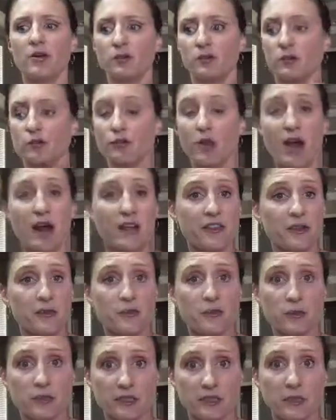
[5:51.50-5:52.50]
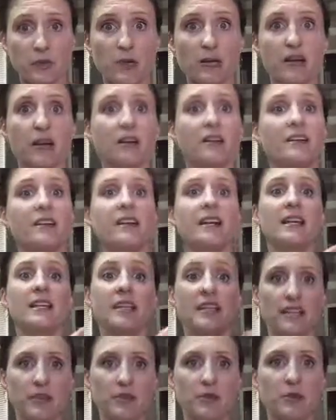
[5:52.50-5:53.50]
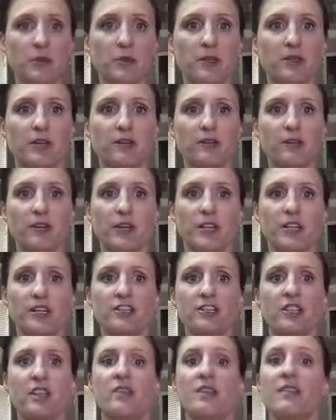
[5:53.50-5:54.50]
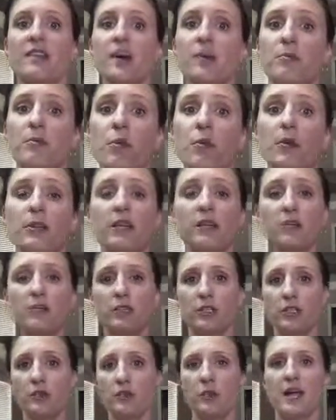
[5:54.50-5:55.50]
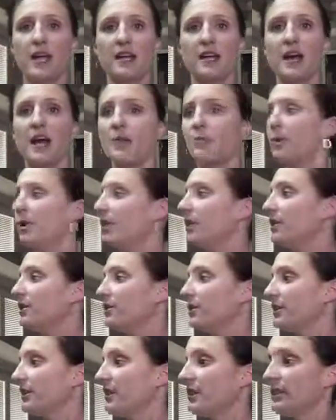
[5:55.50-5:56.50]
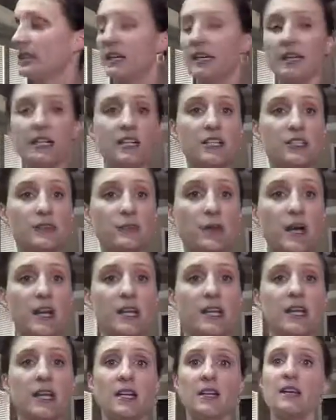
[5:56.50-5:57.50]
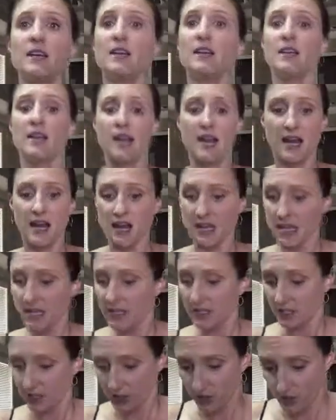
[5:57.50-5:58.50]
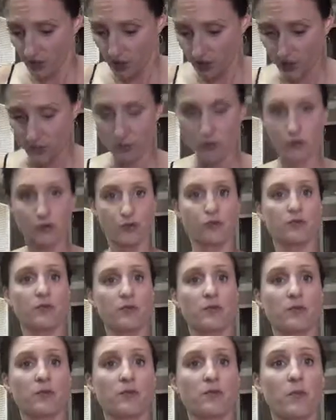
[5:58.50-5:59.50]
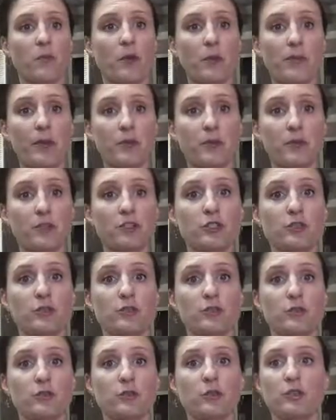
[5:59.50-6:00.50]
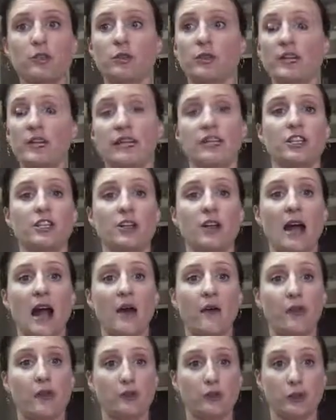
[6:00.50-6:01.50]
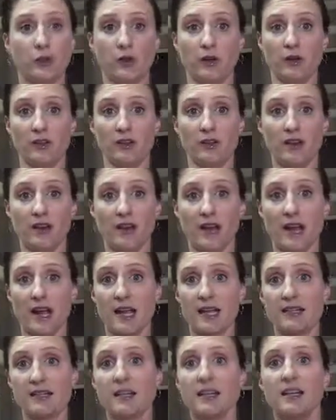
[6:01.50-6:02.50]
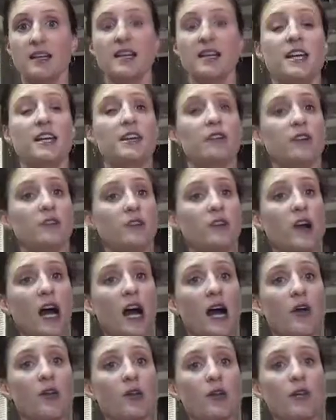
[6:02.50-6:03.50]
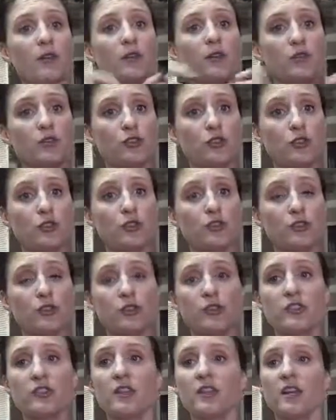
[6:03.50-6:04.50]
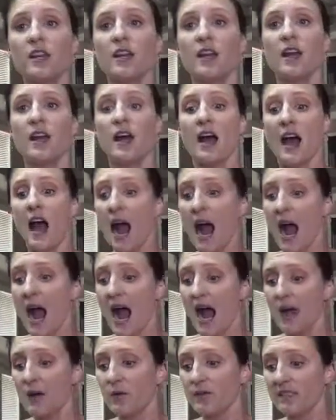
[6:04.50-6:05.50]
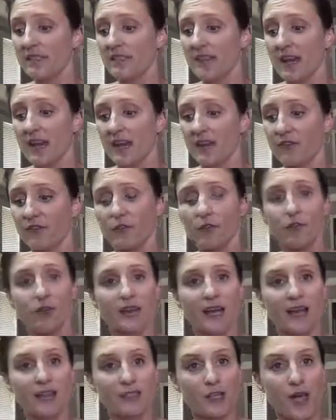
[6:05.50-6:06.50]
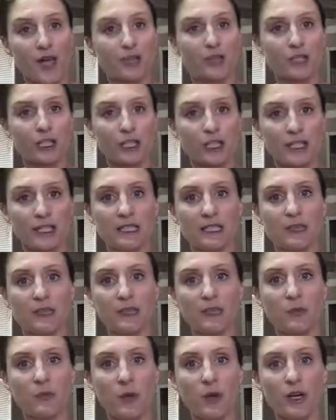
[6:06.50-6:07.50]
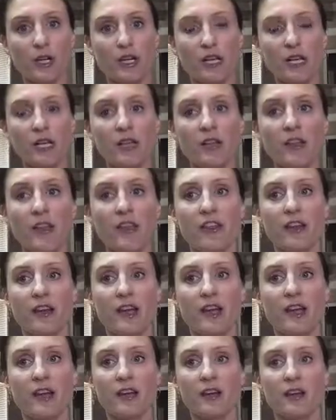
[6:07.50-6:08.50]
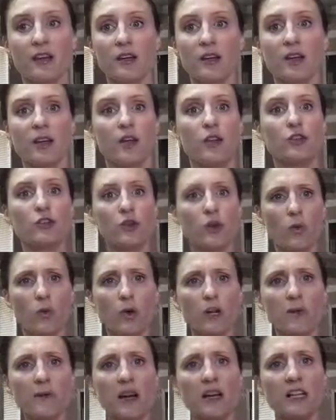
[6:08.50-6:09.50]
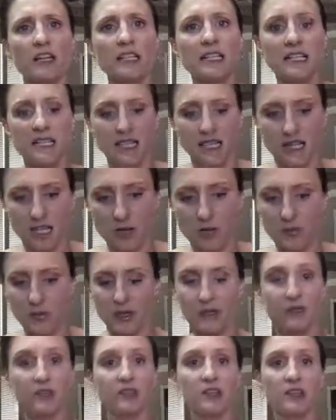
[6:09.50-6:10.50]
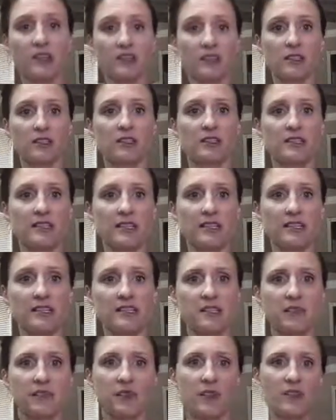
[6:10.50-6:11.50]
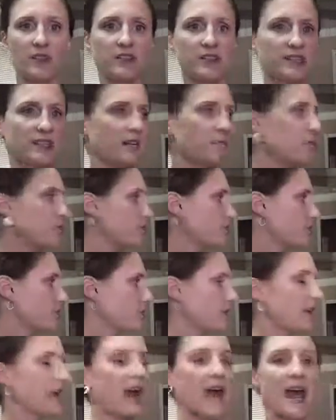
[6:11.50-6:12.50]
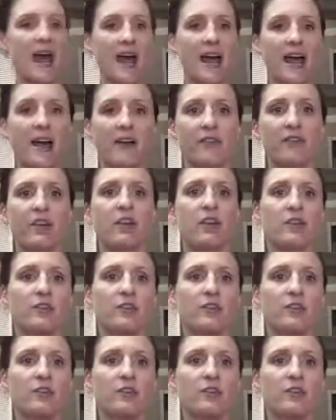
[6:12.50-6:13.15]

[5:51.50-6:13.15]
dry them really well and keep them in the fridge. And then that morning when you wake up, you're getting the kids ready and you just zoom, whip up your juice real quick and you're out the door, all right? And if you've got one of those juicers, I would say if you don't have time to clean it in the morning, then don't worry about cleaning it, but the little disc, if you have the same juicer that I have,